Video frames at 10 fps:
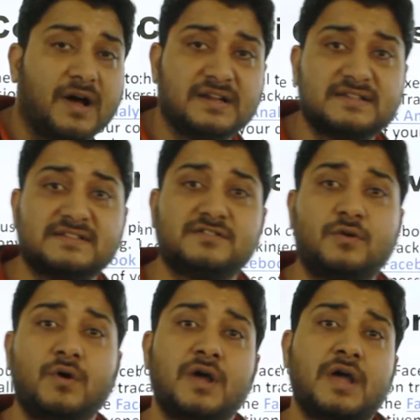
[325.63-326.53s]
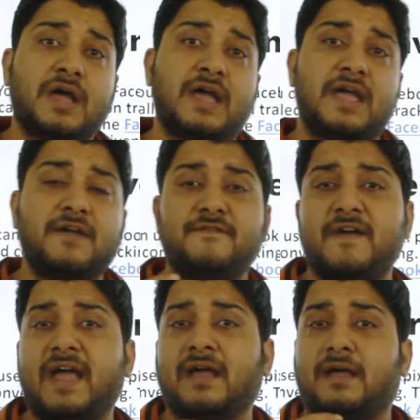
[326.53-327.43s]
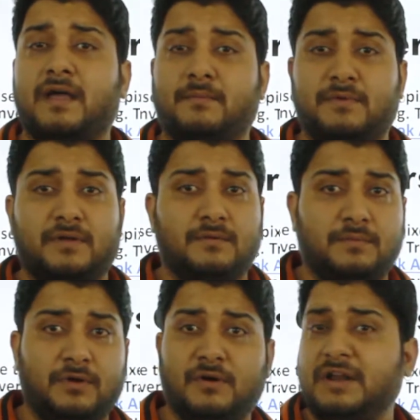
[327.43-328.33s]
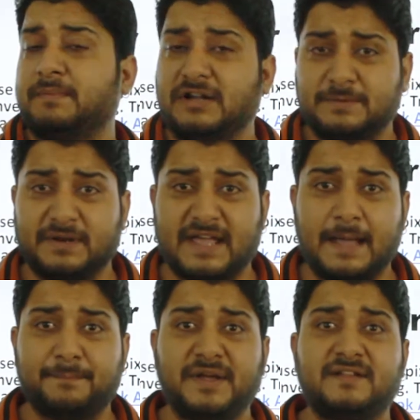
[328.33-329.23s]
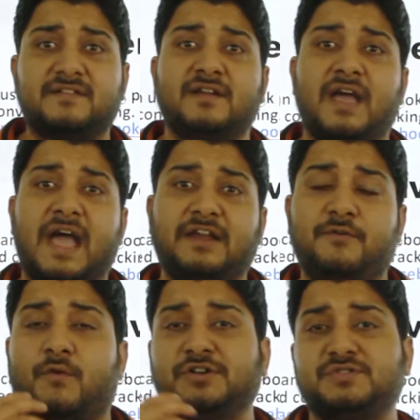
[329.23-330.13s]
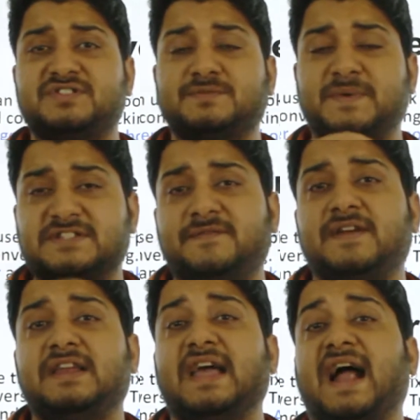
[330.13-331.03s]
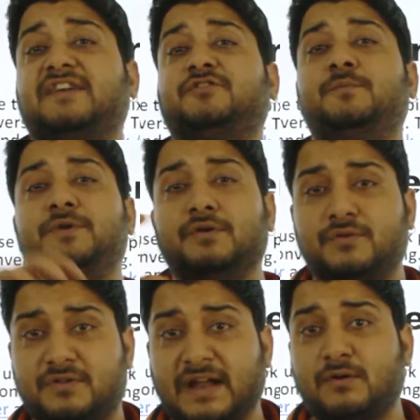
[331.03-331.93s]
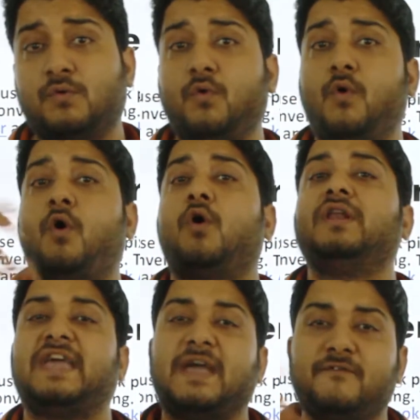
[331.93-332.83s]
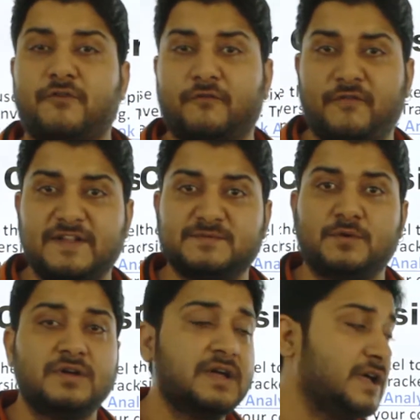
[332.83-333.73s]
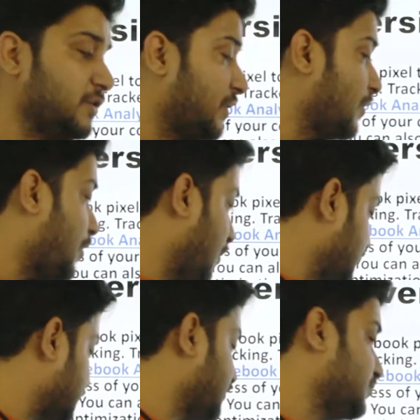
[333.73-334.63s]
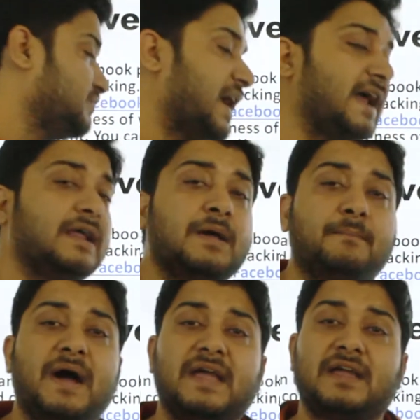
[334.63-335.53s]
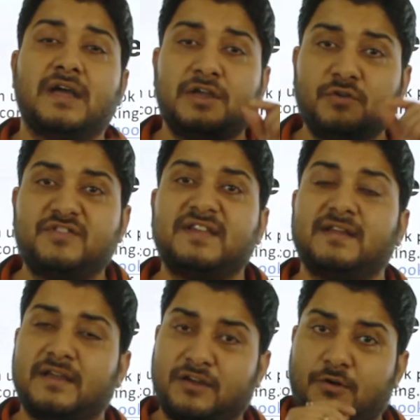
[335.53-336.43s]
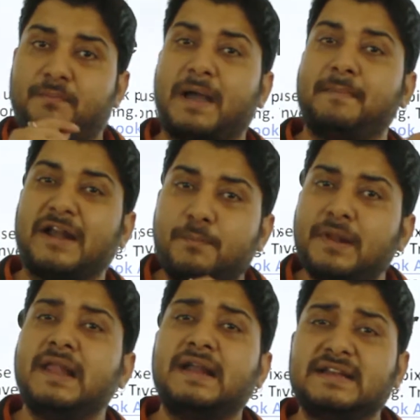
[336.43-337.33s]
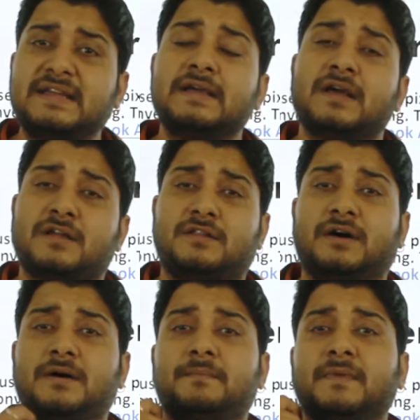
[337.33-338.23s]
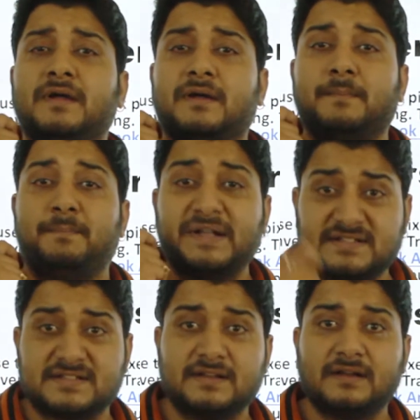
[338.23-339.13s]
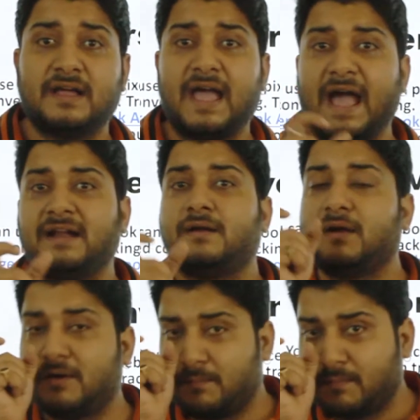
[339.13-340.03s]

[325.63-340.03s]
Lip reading: URL. So if you're running multiple campaigns and you want to specifically attribute that who all came from Facebook, you can also do that by using, by manipulating the pixel and